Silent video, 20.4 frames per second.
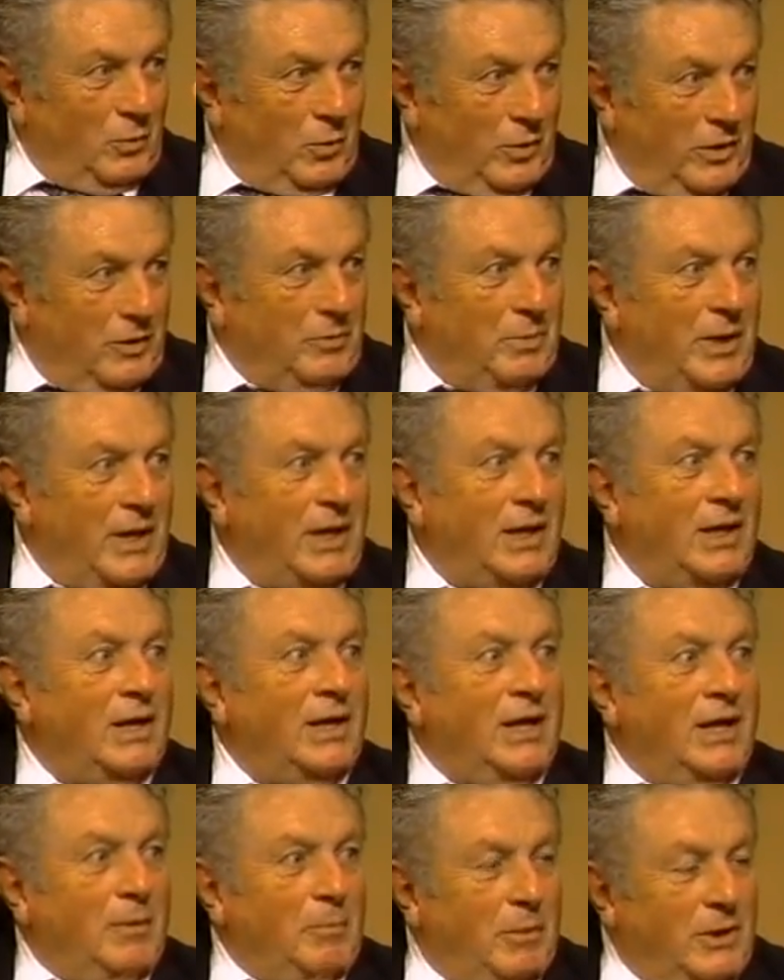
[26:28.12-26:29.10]
with me,
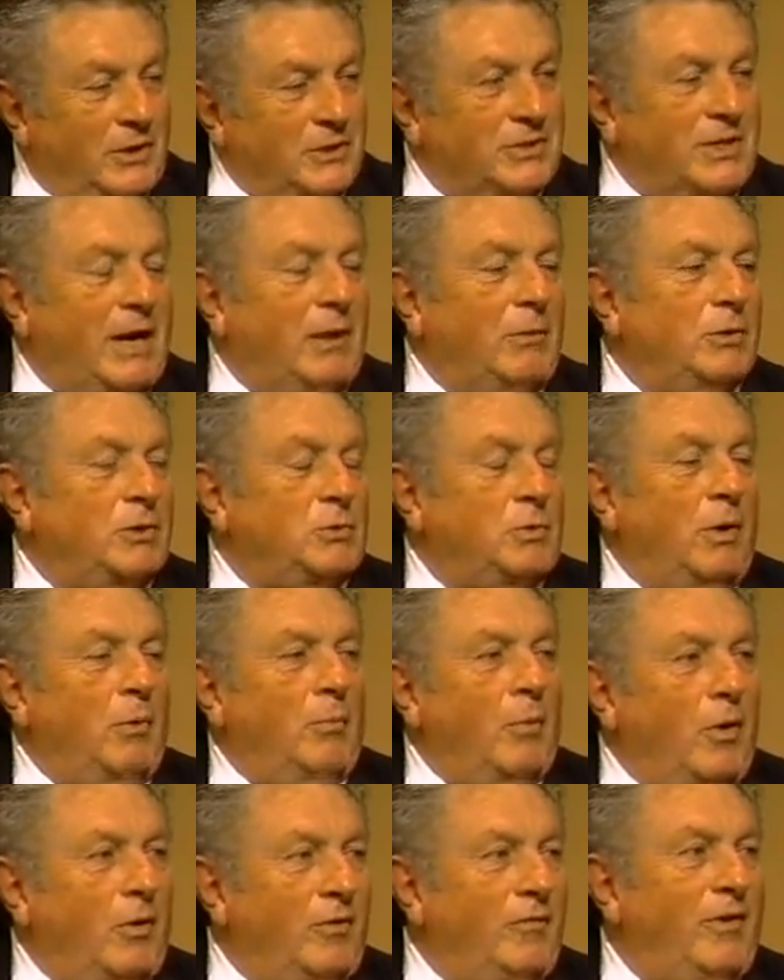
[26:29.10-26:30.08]
because that was
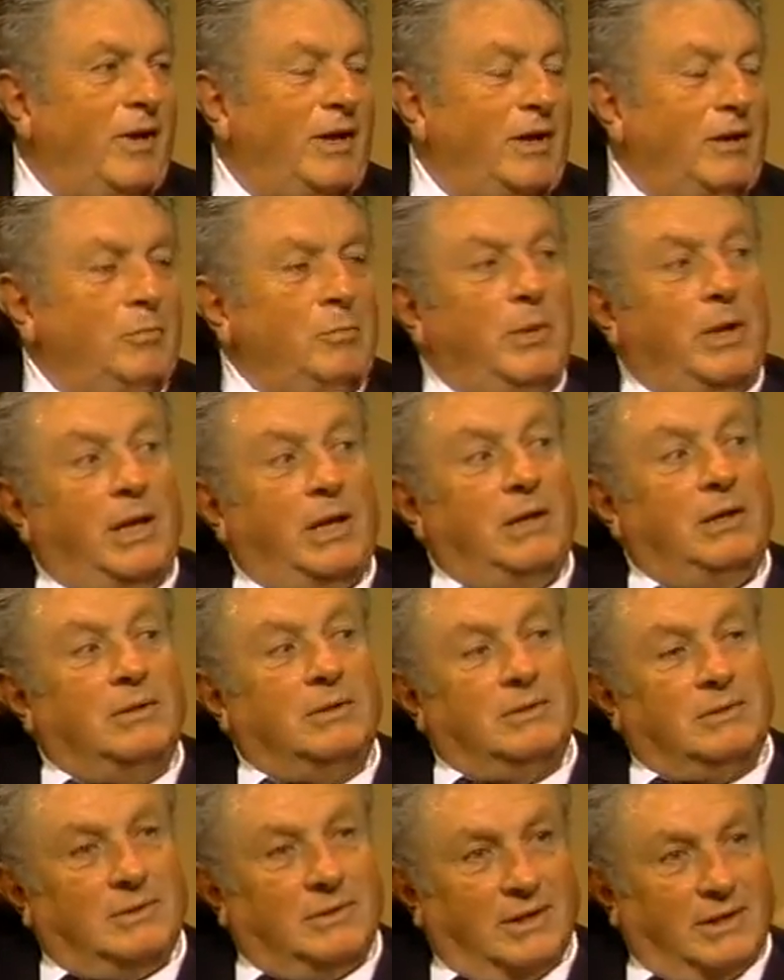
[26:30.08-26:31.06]
what motivated me
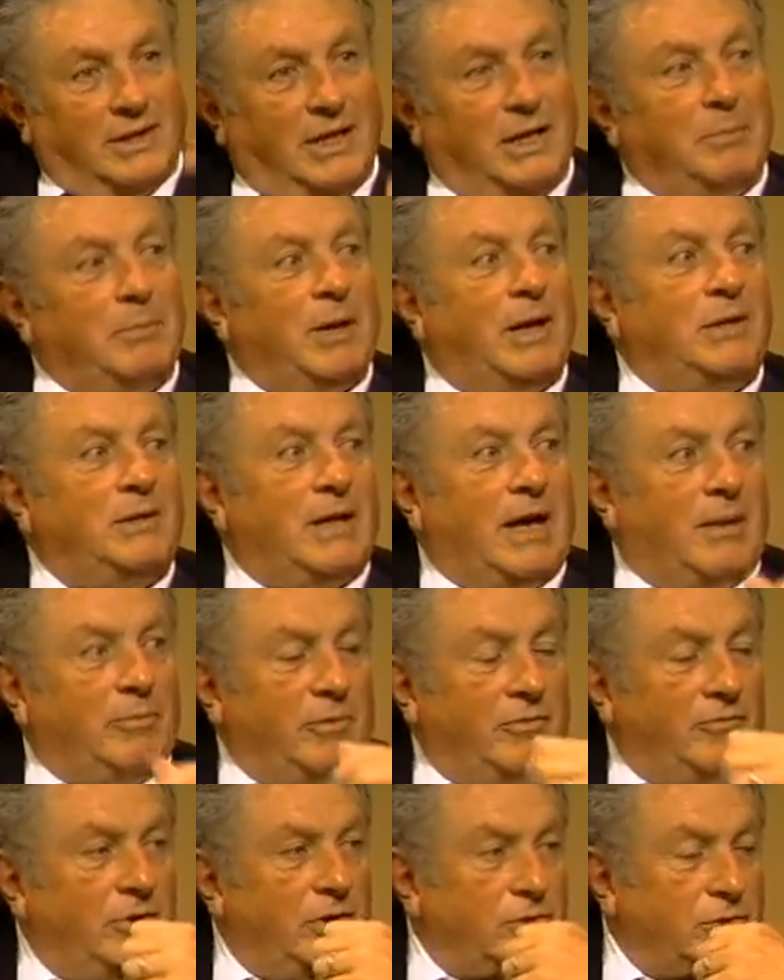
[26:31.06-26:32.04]
to keep on
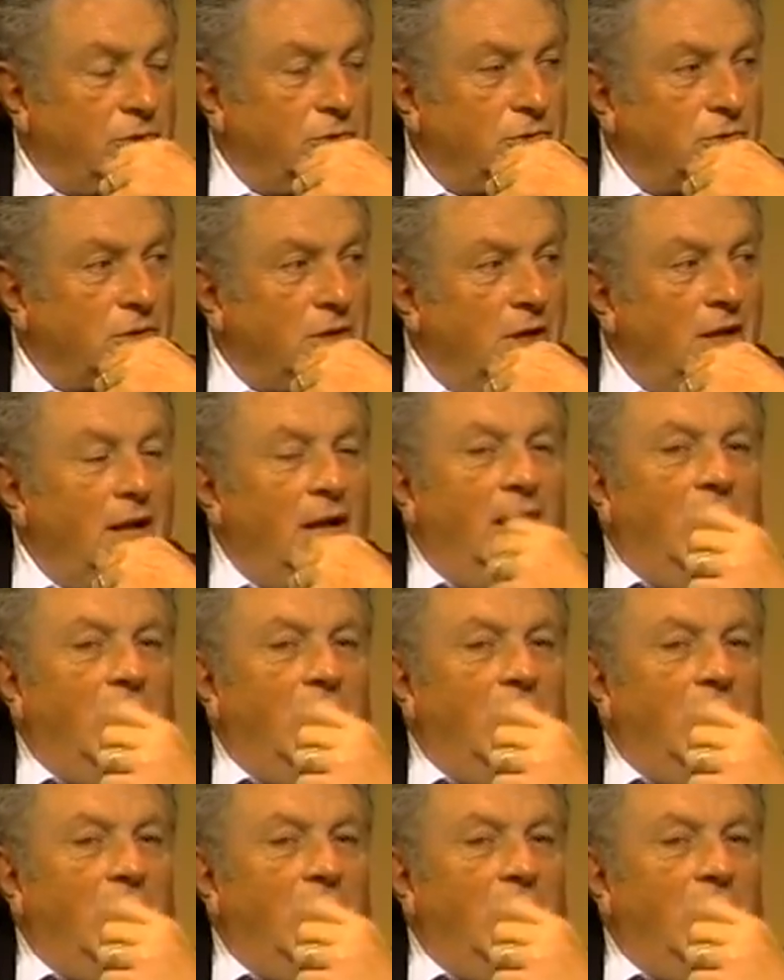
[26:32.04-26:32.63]
top of issues.